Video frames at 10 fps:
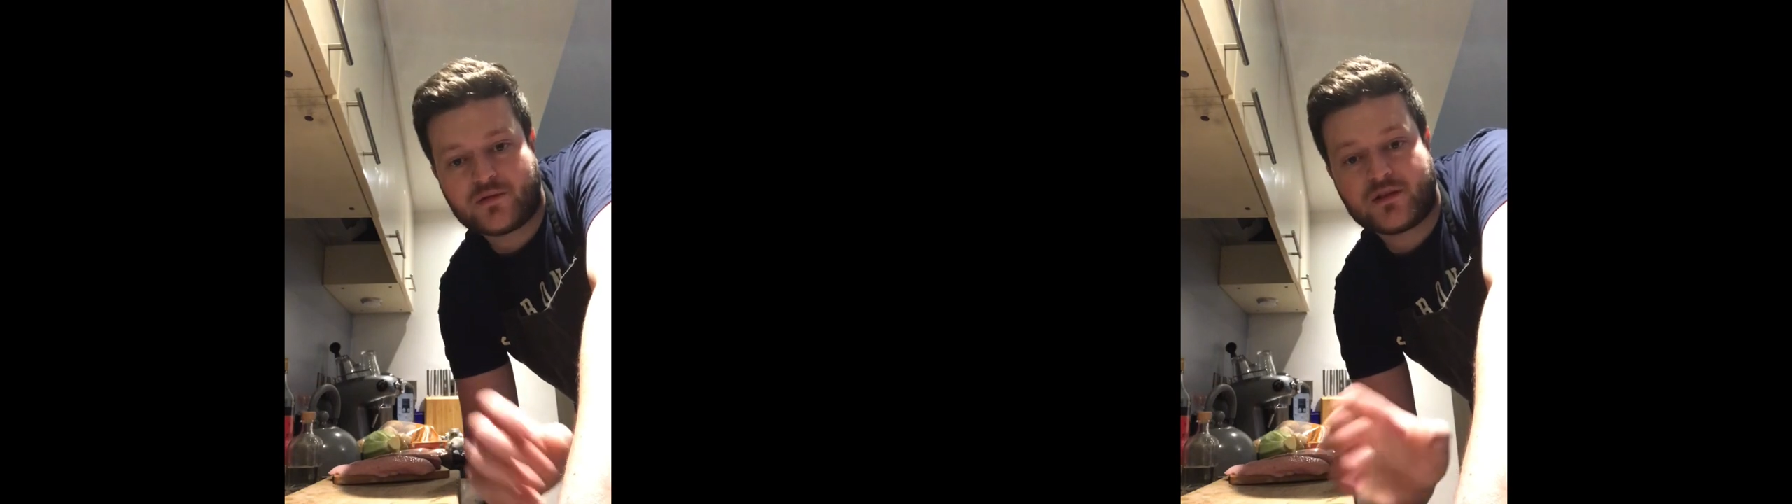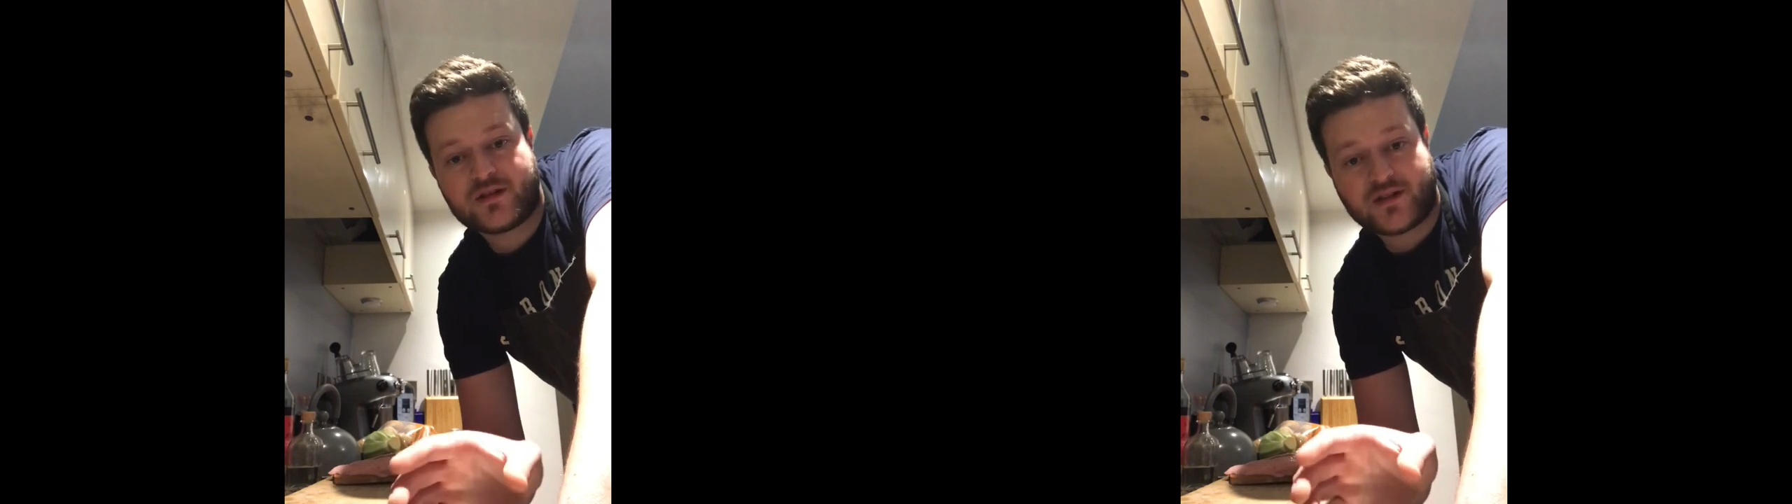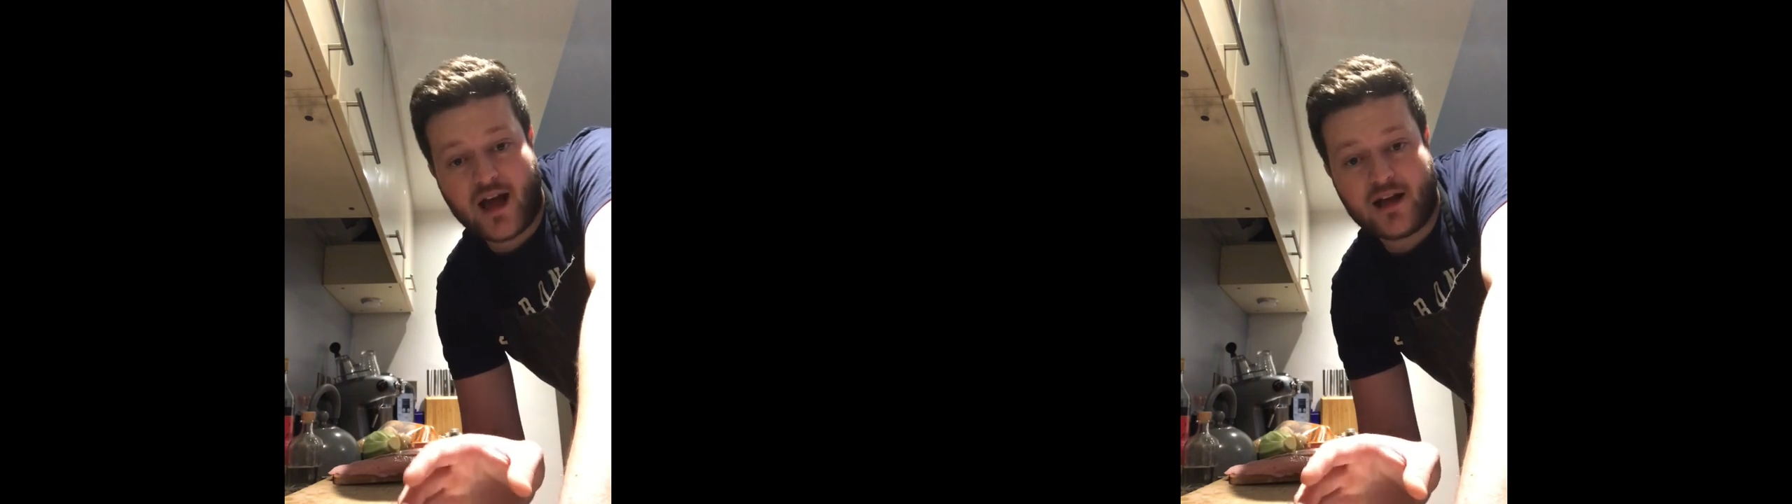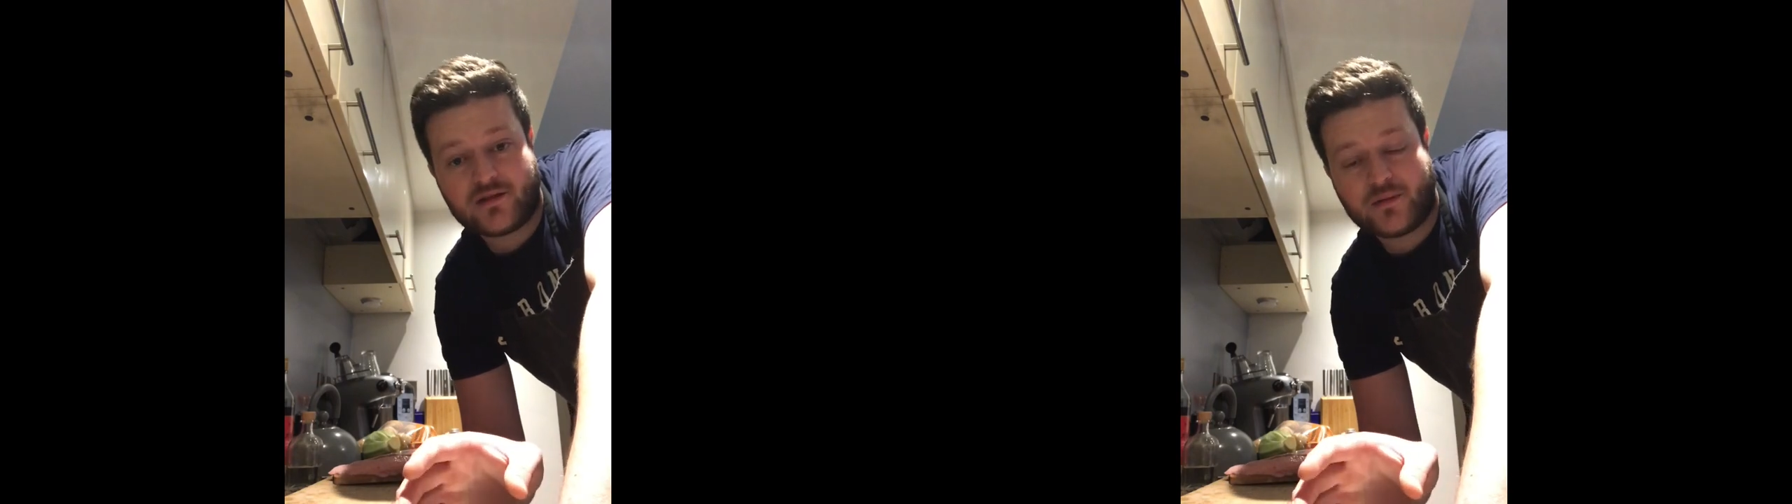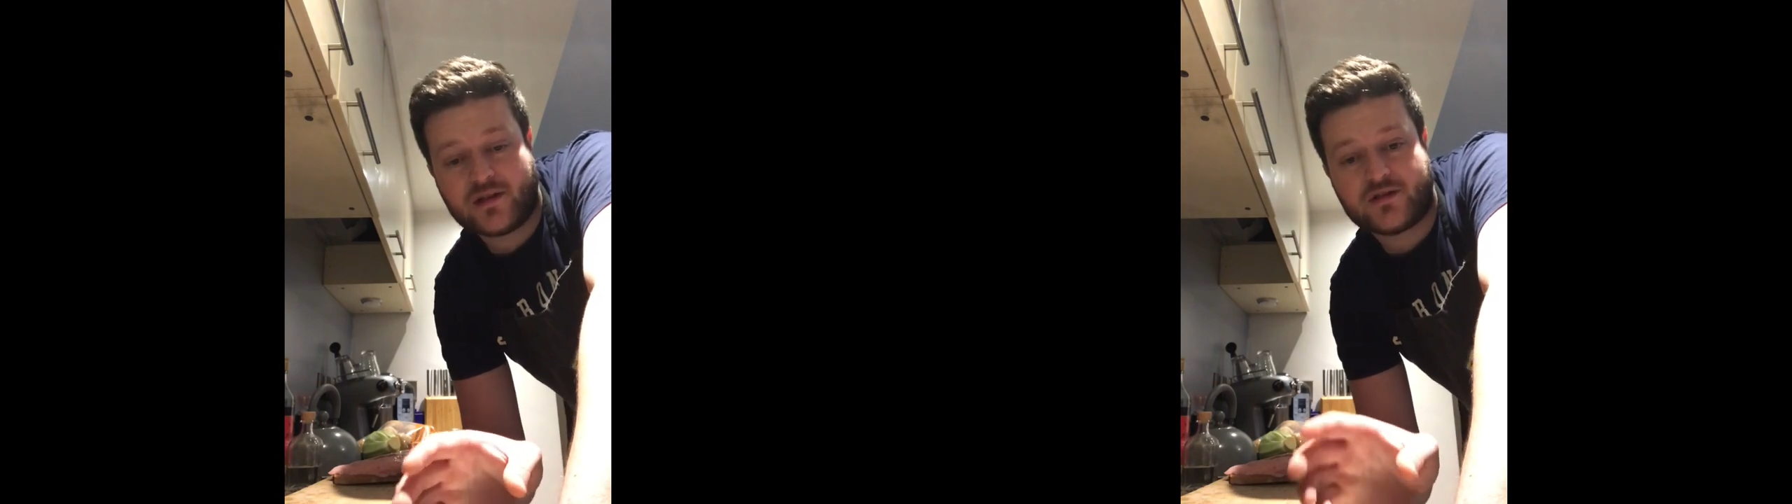We're going to start
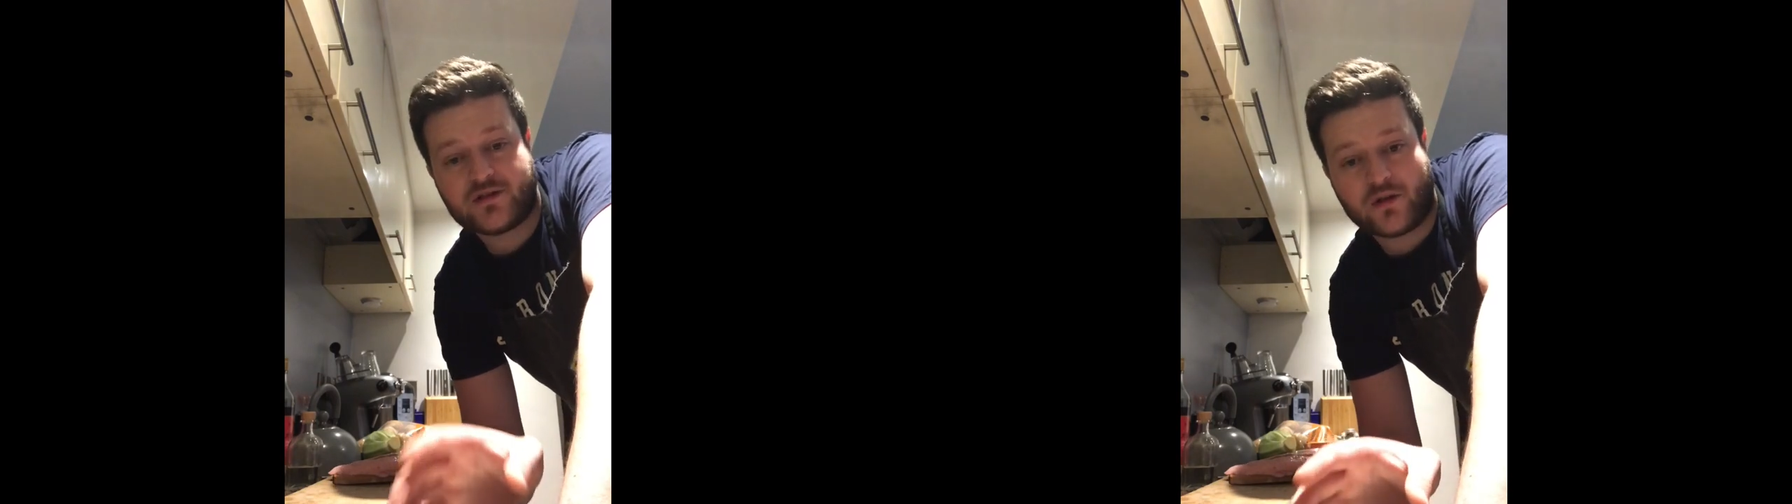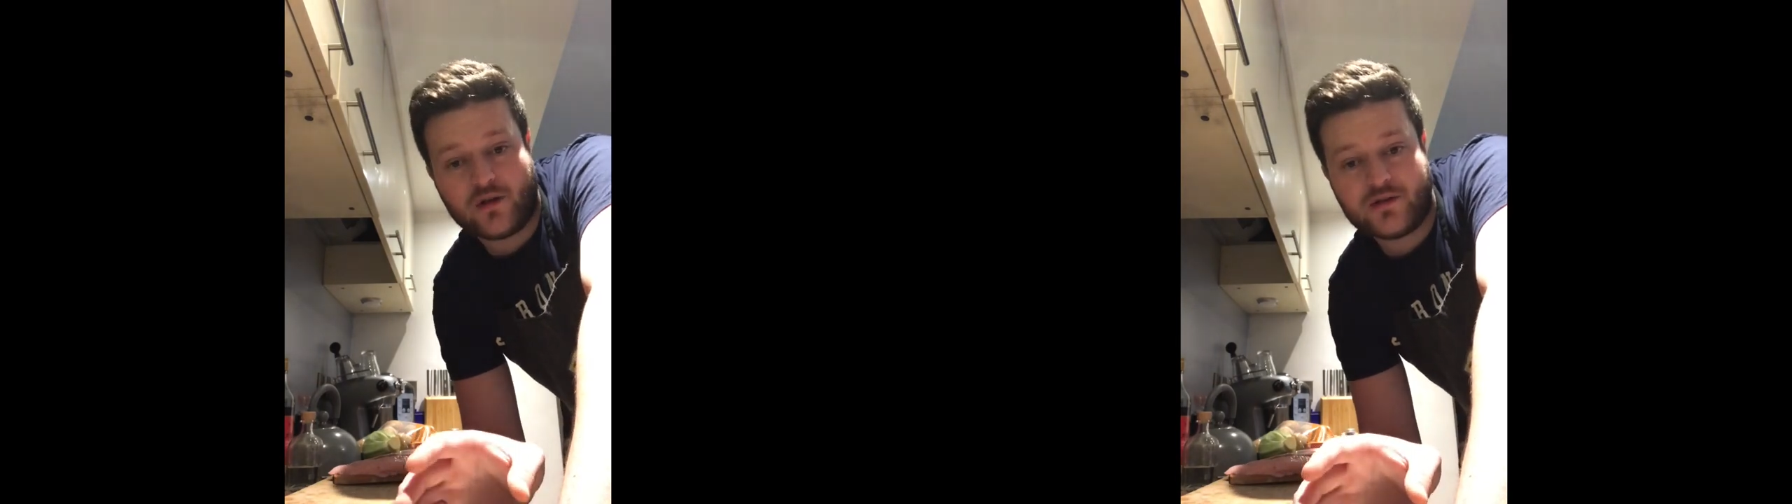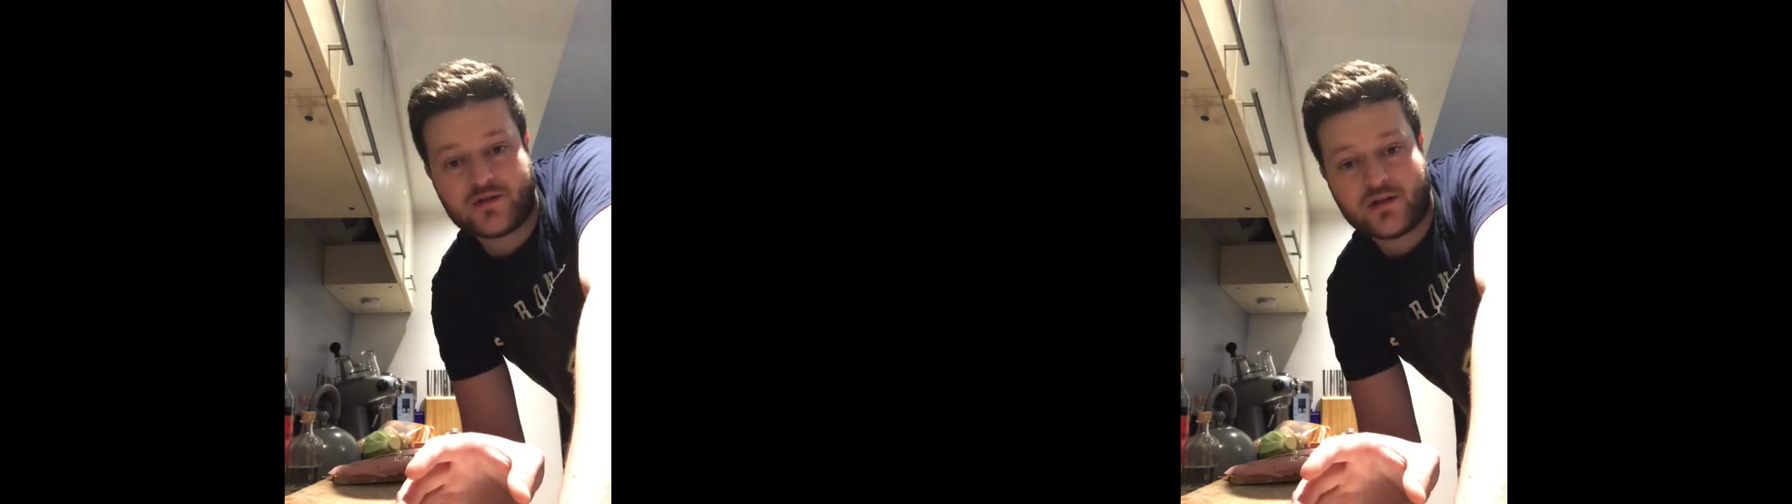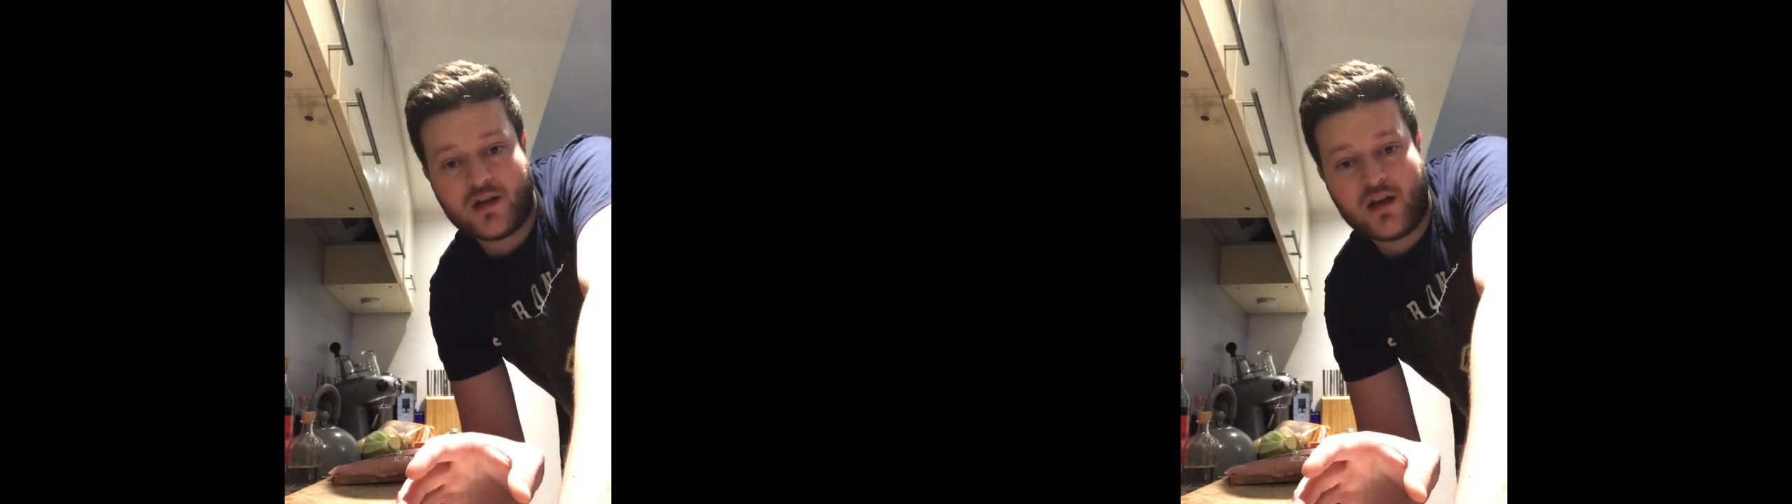doing the sauce